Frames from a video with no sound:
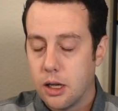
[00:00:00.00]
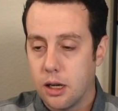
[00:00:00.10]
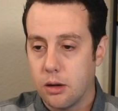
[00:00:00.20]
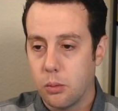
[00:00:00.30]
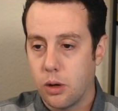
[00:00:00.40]

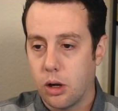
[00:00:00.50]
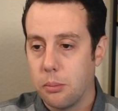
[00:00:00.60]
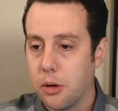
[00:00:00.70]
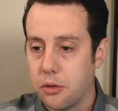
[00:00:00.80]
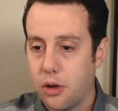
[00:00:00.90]
where
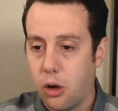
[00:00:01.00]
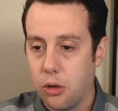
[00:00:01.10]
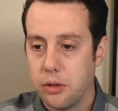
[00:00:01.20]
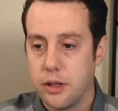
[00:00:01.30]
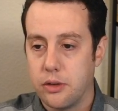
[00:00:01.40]
almost
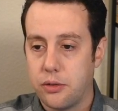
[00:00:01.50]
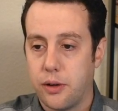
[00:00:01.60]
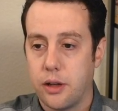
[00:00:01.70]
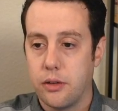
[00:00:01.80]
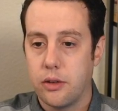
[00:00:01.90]
all these
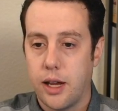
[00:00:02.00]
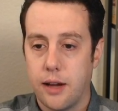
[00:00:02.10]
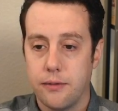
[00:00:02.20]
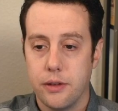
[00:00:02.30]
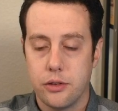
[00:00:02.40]
funds
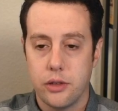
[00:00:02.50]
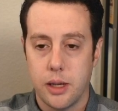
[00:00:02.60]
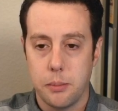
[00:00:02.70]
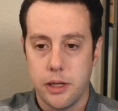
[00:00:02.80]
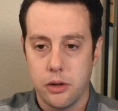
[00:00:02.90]
have the
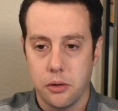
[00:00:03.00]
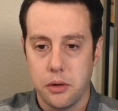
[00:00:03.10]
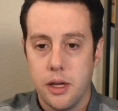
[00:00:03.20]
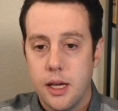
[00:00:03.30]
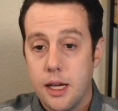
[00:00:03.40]
same yield.